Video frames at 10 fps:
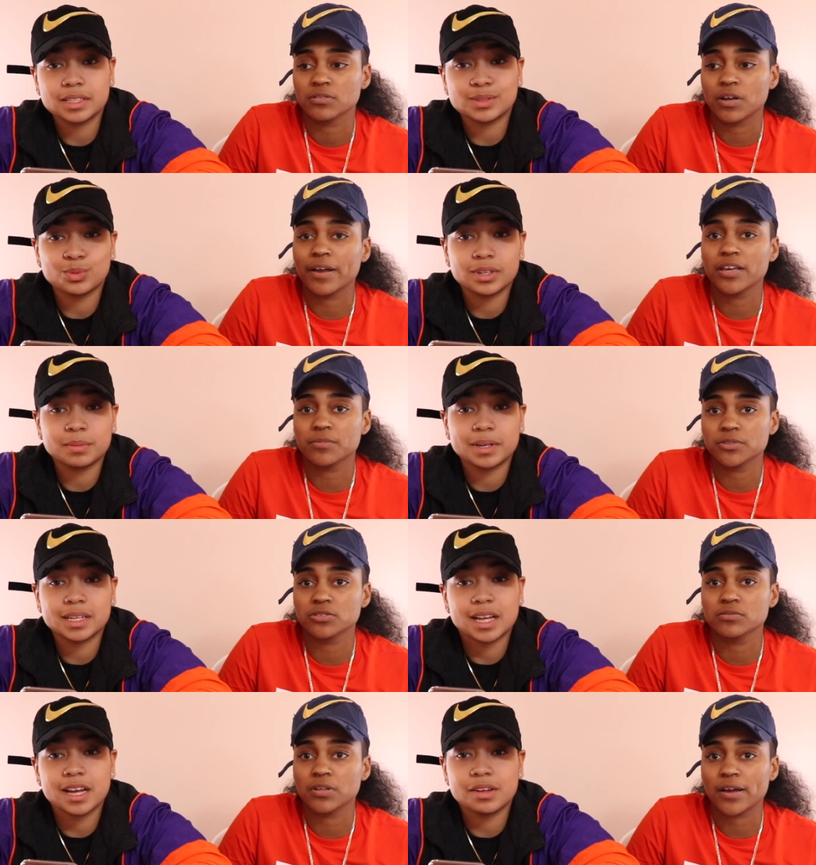Speaker 1: at this point. I am too.
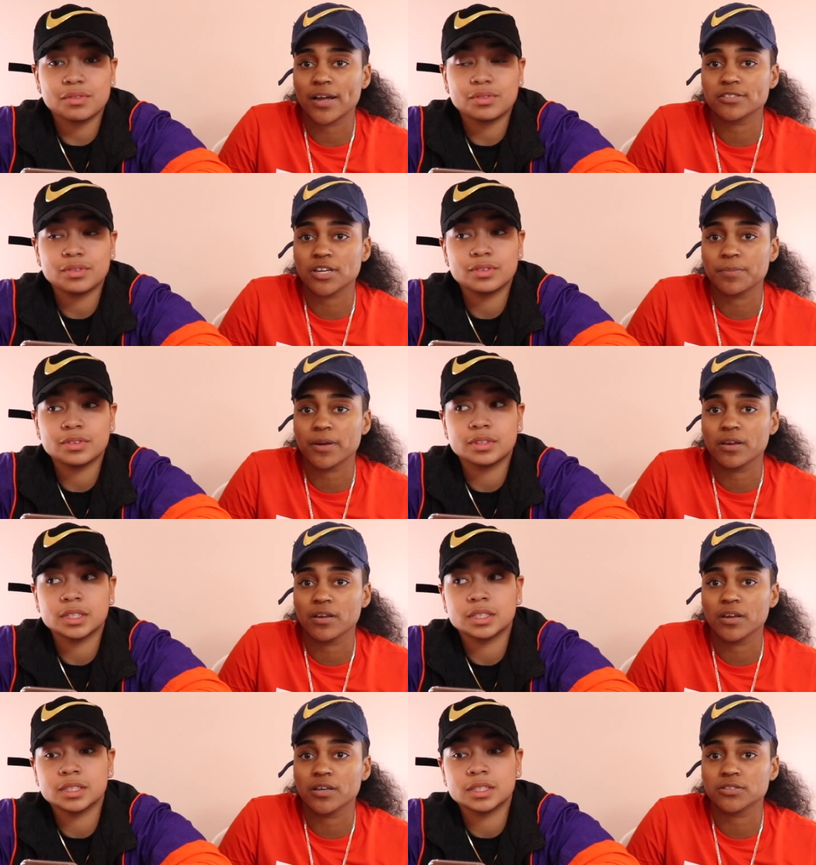Like I shop at
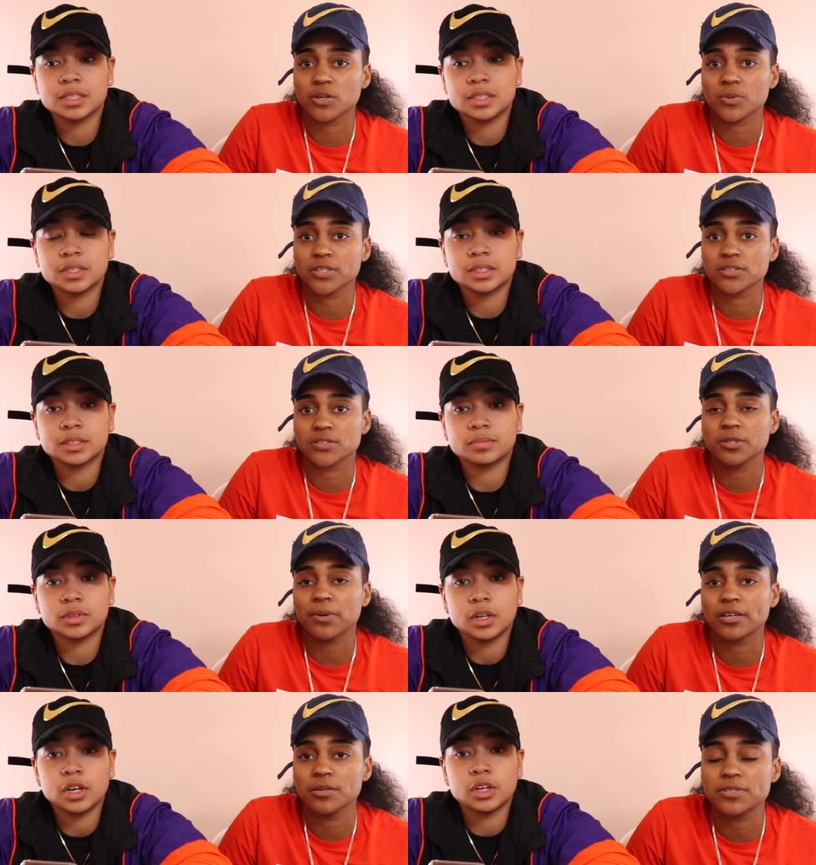ASOS.
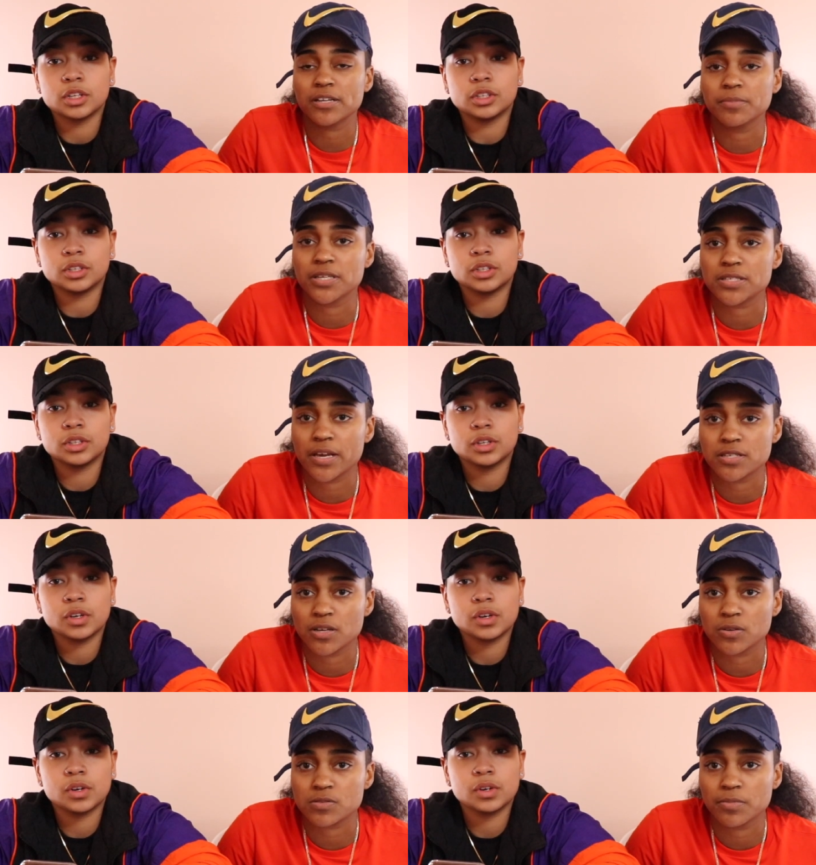Somebody keep telling me it's
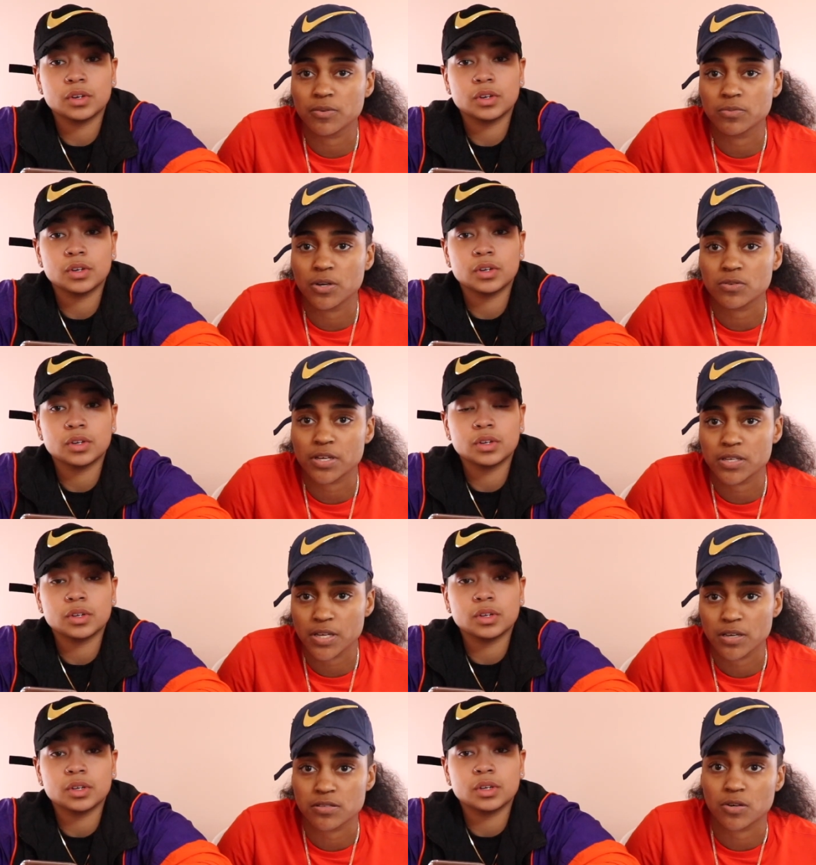ASOS, but we gonna say it's
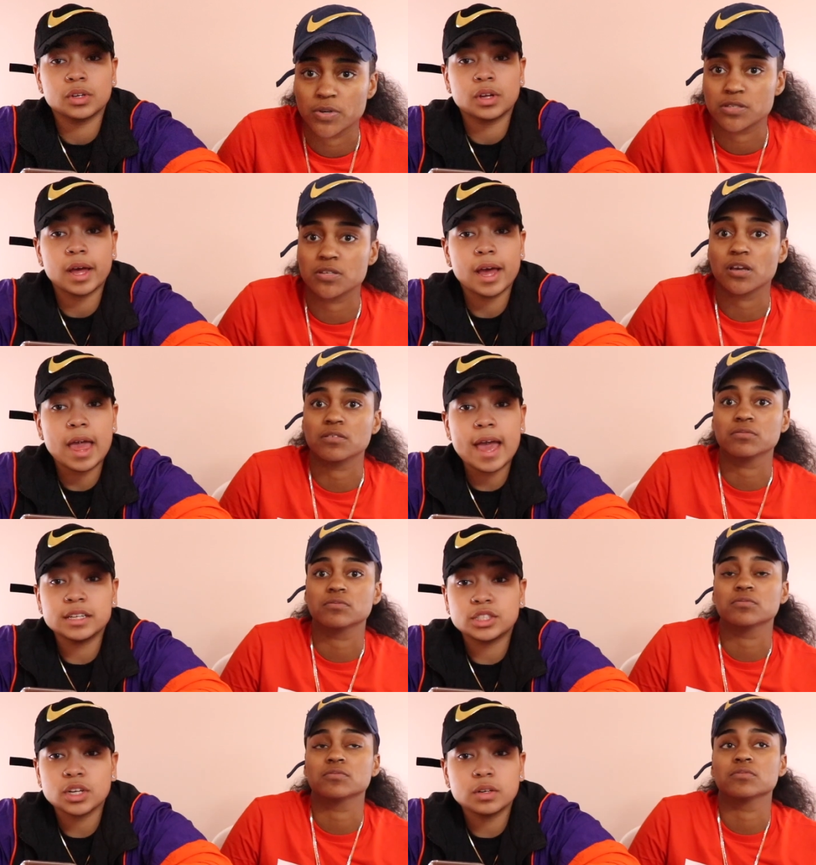ASOS today.
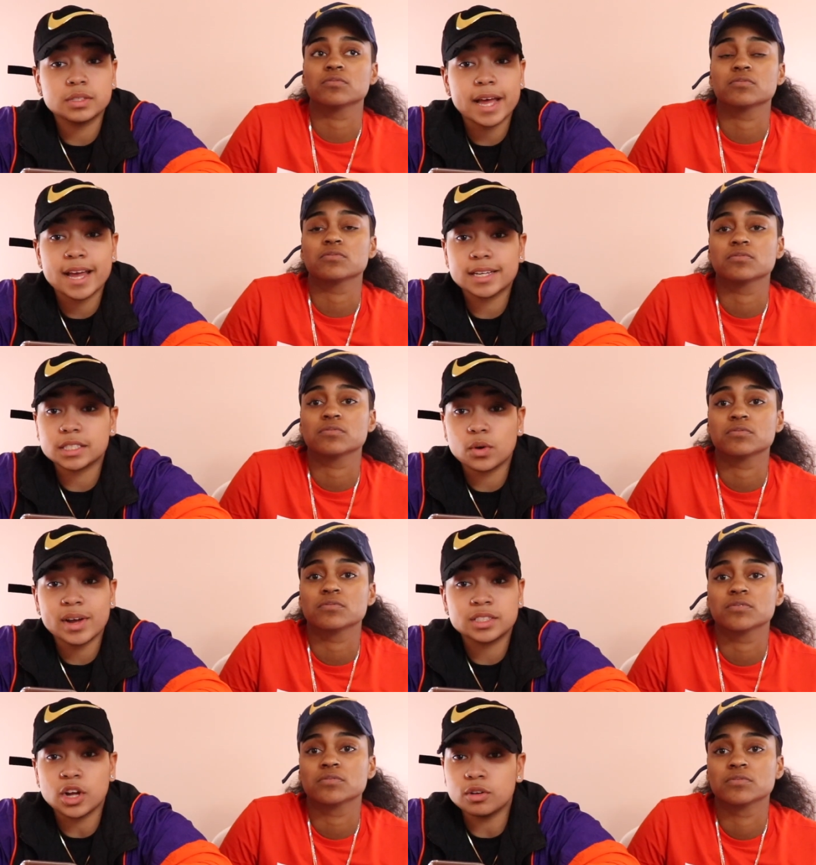
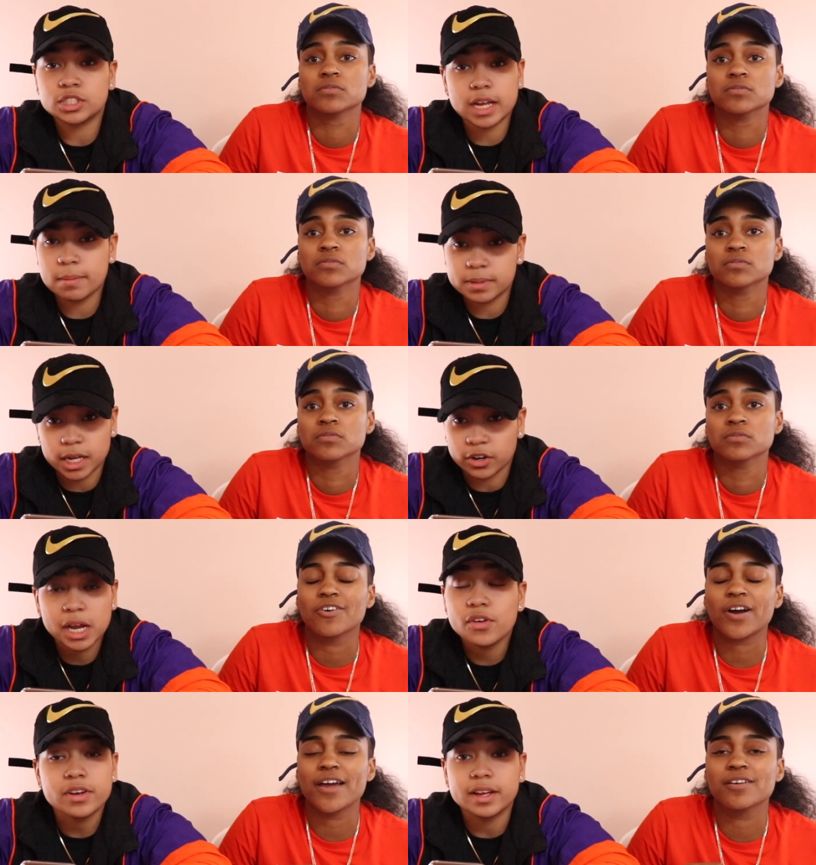
Speaker 2: ASOS.
Speaker 1: Don't shop there.
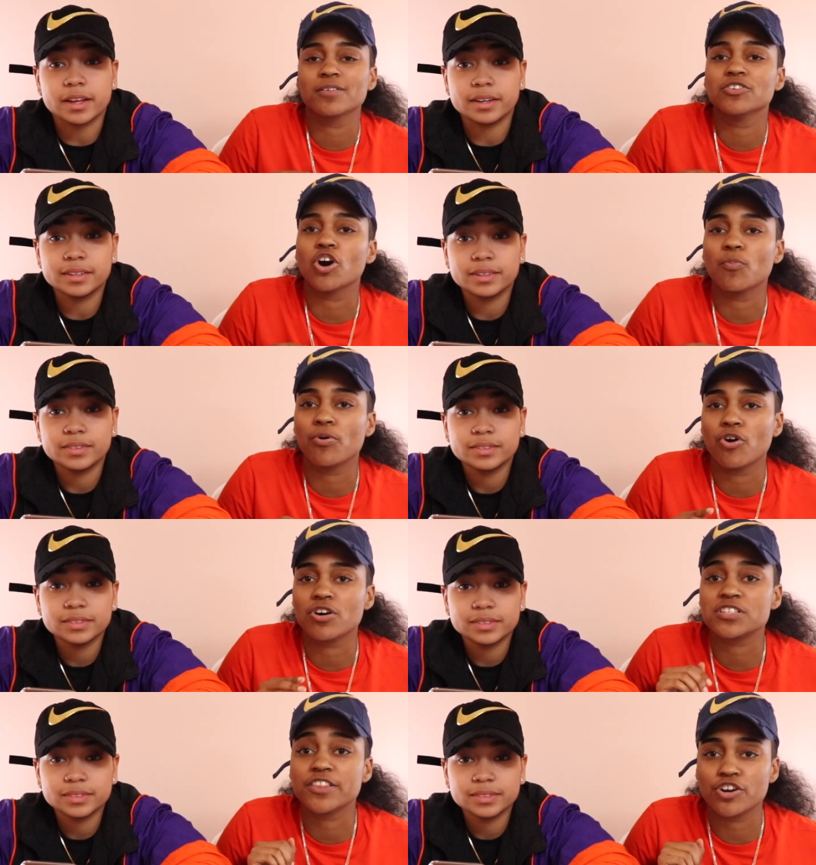Period. Okay. No
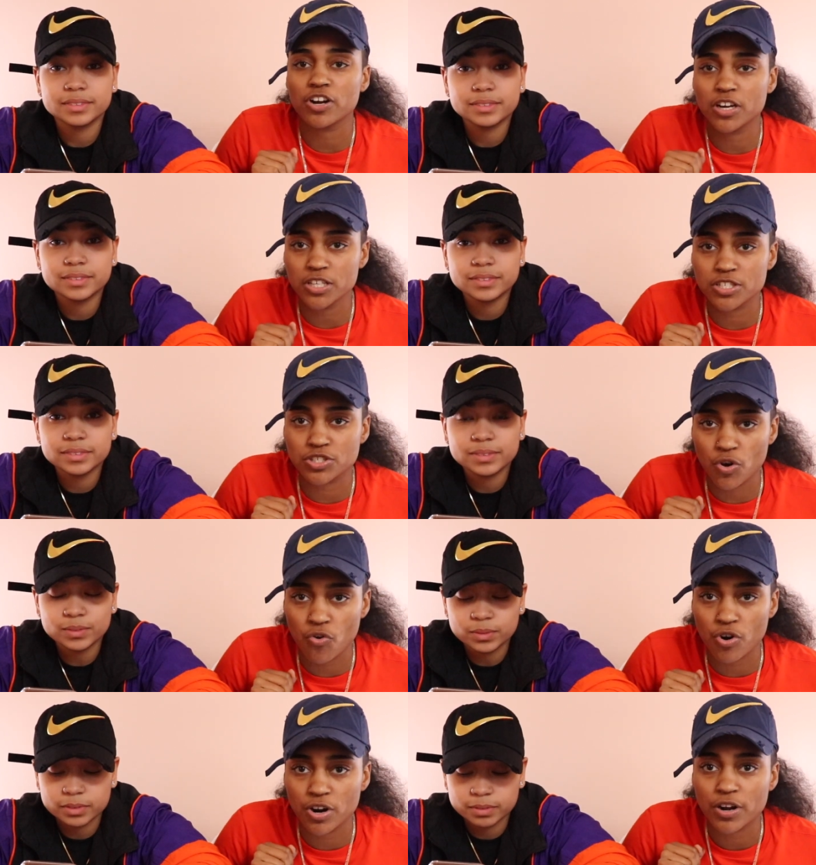pause. They're a good
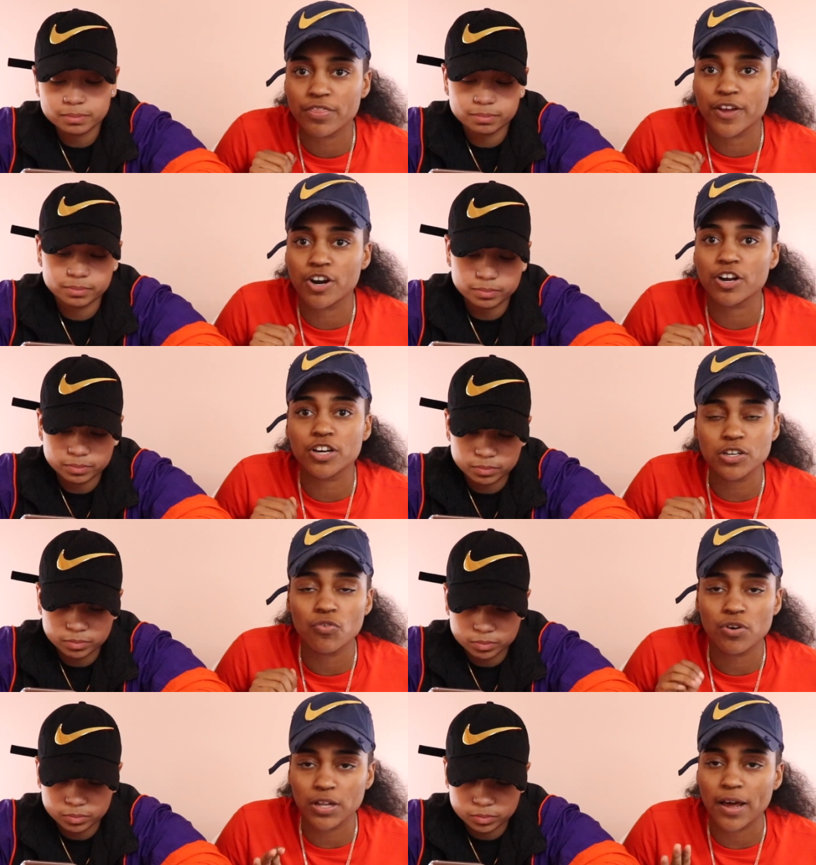store. They're a good
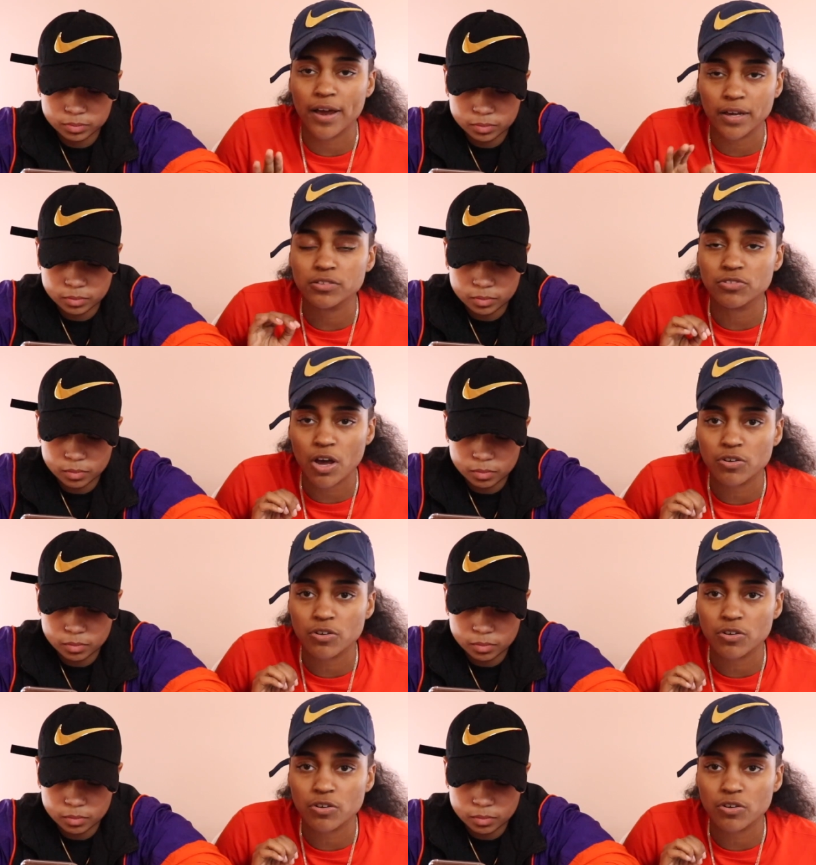online, you